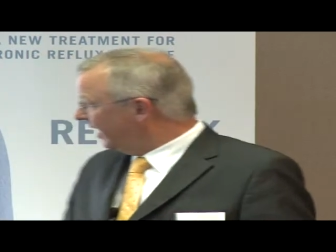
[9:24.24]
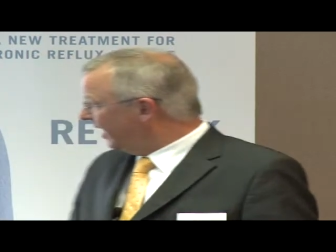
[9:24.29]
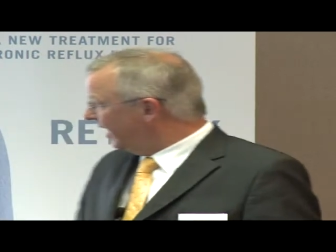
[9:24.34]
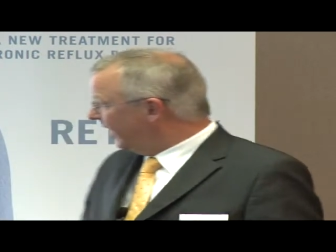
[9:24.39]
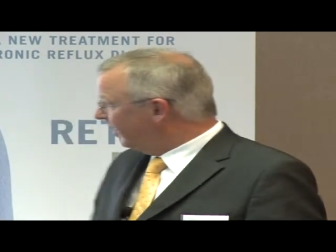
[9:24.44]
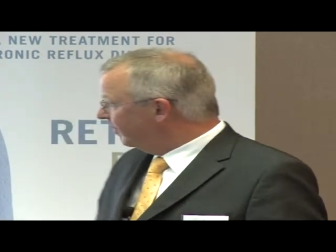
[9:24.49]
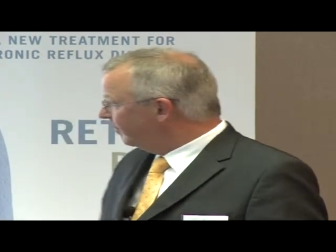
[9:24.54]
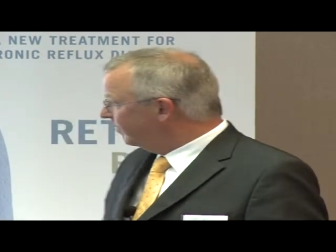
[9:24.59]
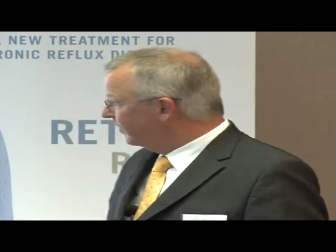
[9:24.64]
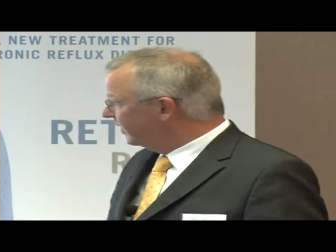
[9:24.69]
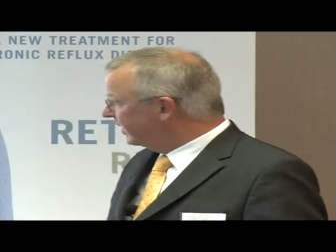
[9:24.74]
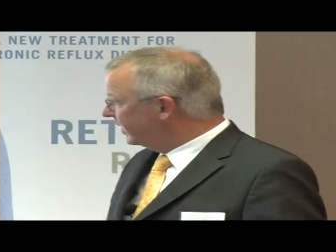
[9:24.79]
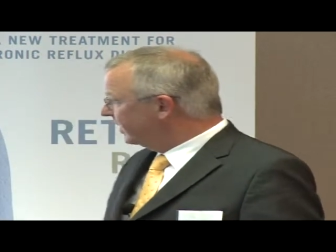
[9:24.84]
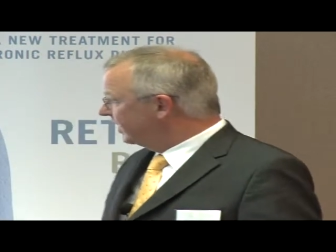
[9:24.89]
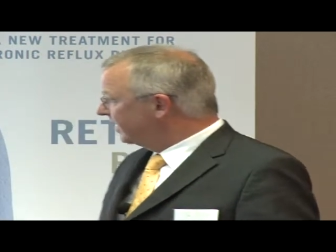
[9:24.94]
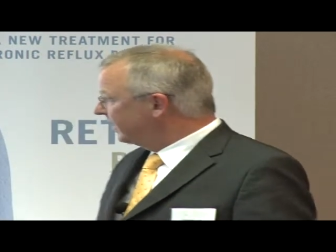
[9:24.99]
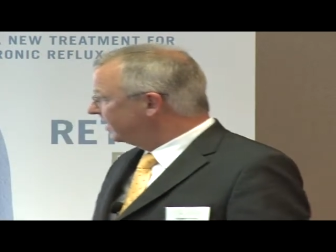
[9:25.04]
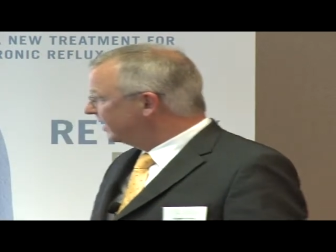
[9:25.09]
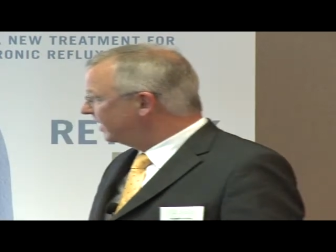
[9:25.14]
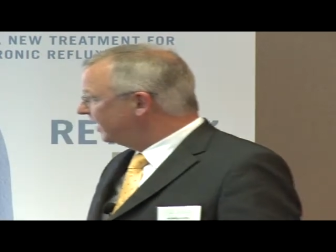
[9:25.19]
Um,
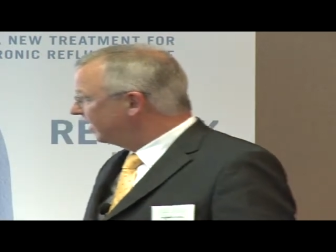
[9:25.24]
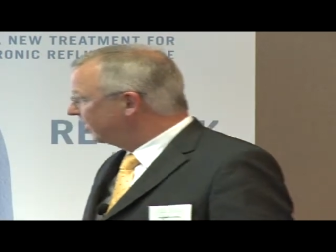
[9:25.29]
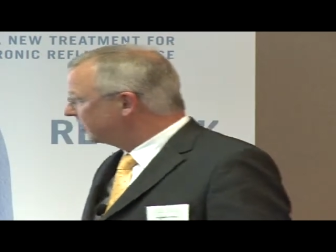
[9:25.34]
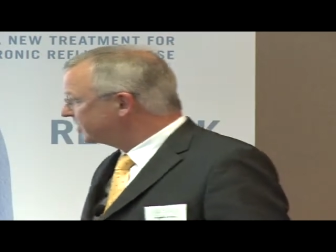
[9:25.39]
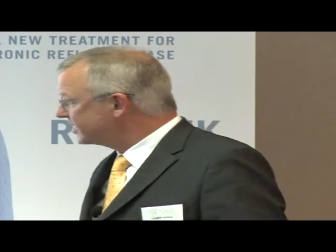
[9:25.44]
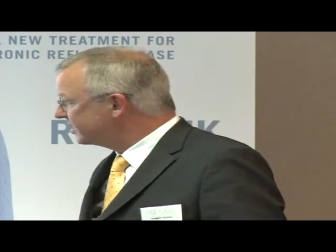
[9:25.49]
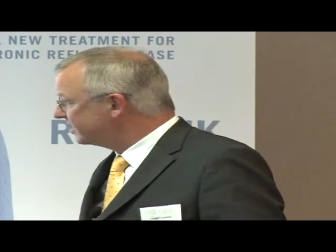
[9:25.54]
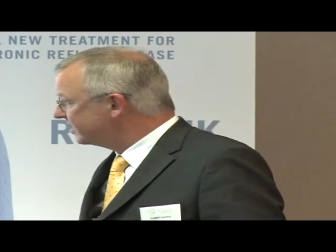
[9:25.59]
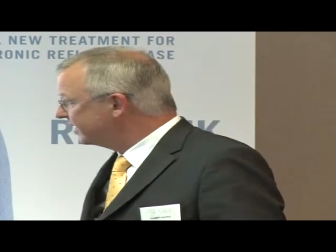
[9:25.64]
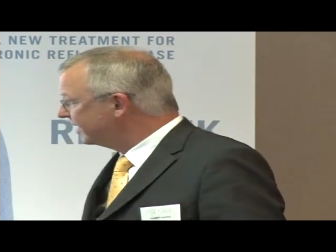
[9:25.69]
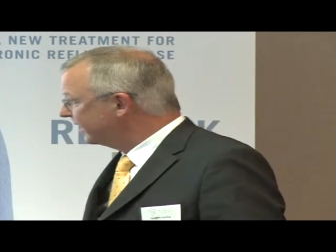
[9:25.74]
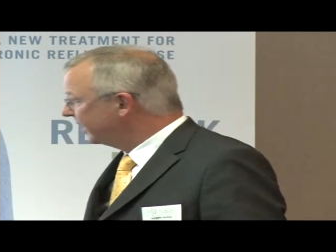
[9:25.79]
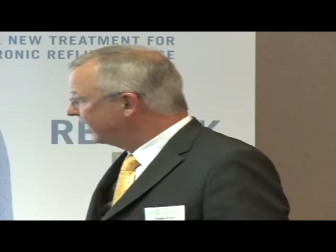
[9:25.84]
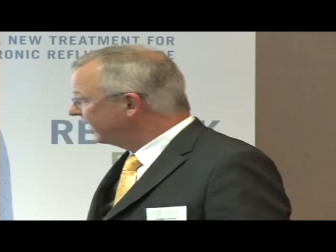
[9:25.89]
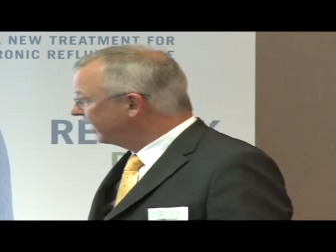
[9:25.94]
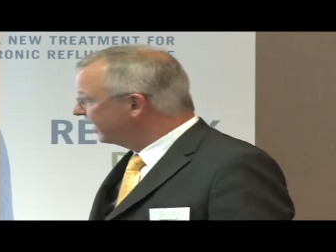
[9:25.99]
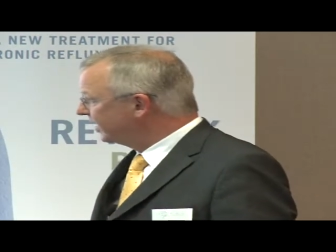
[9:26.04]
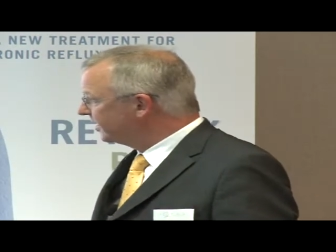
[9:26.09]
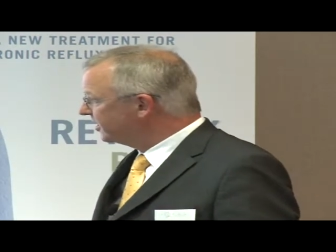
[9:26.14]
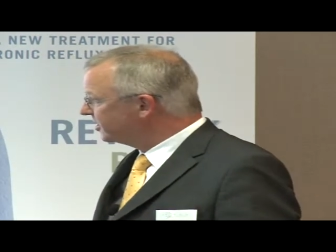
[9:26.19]
he lost
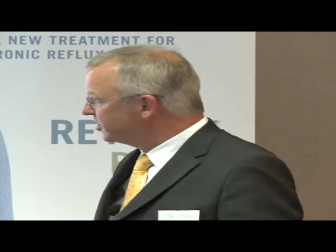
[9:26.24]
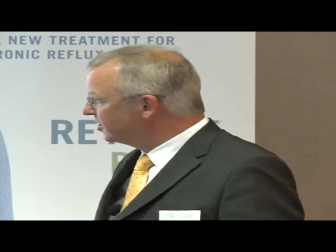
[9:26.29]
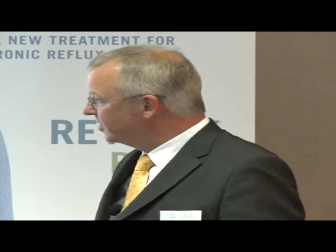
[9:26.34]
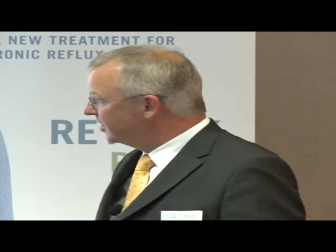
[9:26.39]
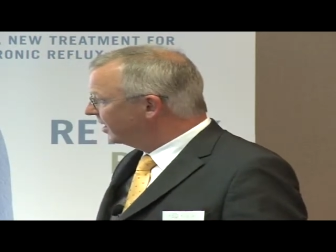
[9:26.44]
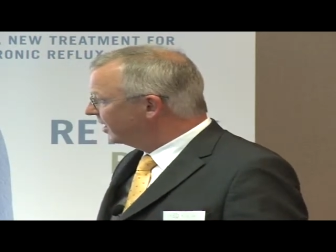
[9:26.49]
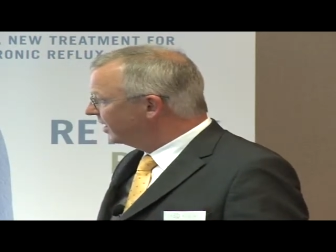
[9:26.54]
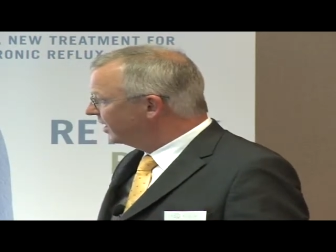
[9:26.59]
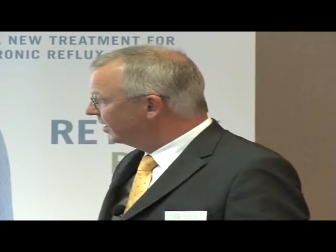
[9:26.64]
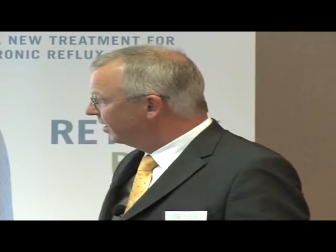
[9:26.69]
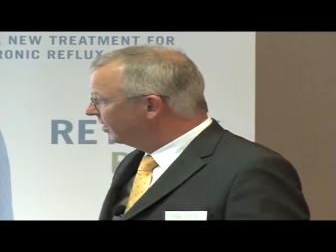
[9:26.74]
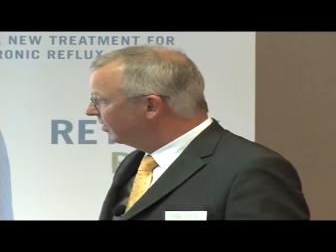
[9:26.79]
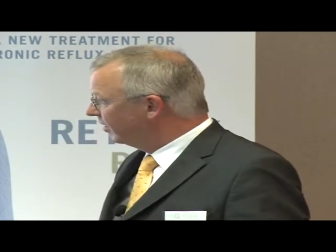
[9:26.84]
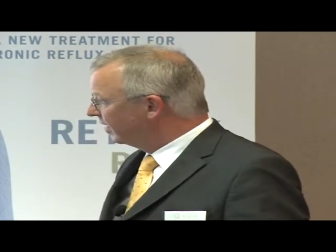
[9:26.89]
an additional,